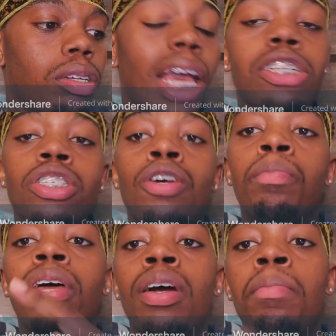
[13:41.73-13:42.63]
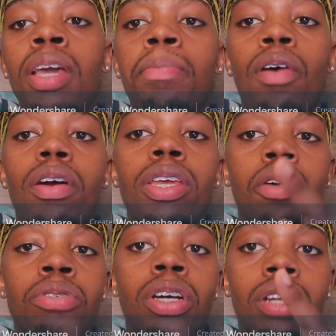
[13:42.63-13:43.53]
nature gonna play a big part in
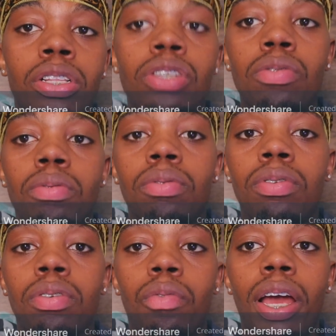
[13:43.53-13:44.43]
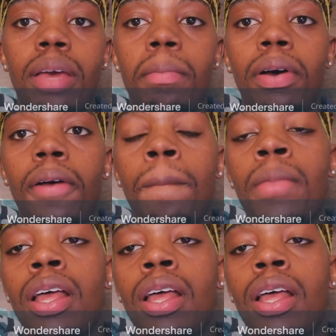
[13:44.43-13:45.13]
your journey too right but